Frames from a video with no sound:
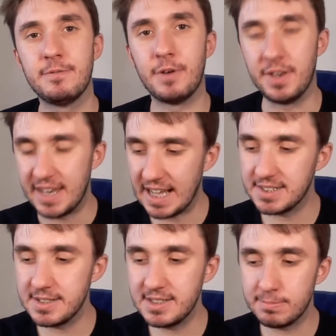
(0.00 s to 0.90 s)
for
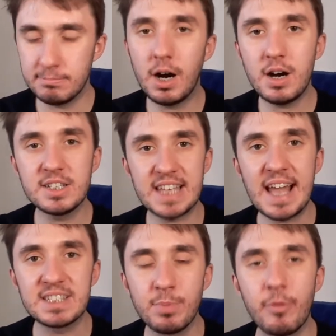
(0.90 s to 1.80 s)
NASA's Mars
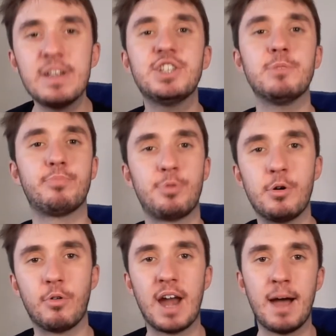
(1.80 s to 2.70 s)
exploration
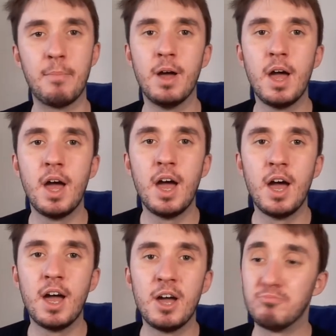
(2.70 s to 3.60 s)
program
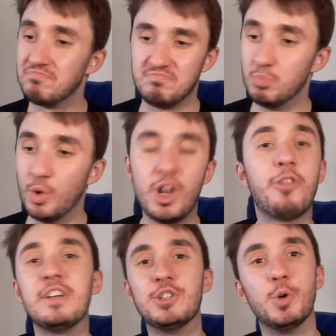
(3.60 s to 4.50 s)
were
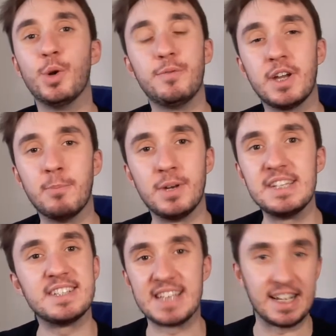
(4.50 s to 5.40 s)
nothing short of a
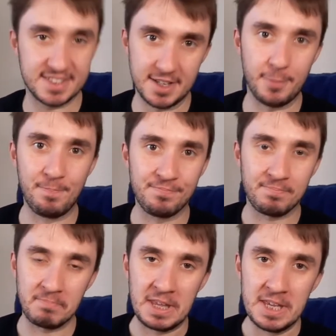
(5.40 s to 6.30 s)
complete disaster.
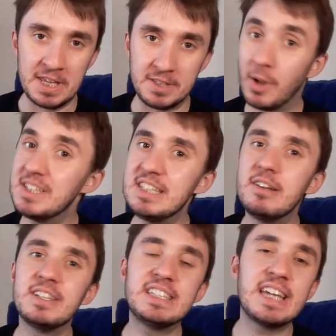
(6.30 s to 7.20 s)

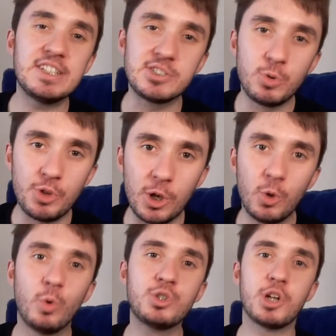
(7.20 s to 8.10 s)
1998 saw the
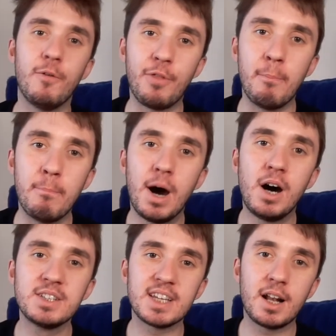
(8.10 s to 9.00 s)
launch of the
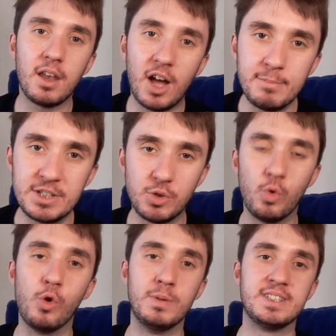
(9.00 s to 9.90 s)
Mars Climate
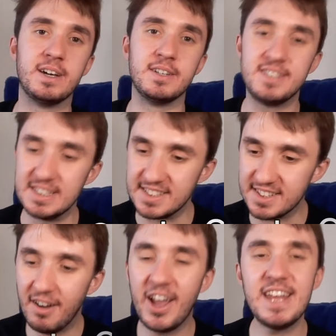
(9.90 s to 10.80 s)
Orbiter,
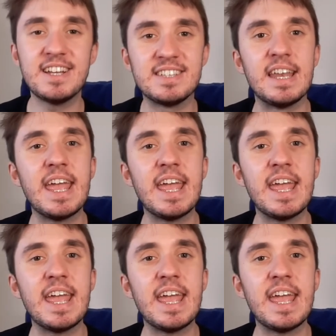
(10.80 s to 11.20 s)
designed as an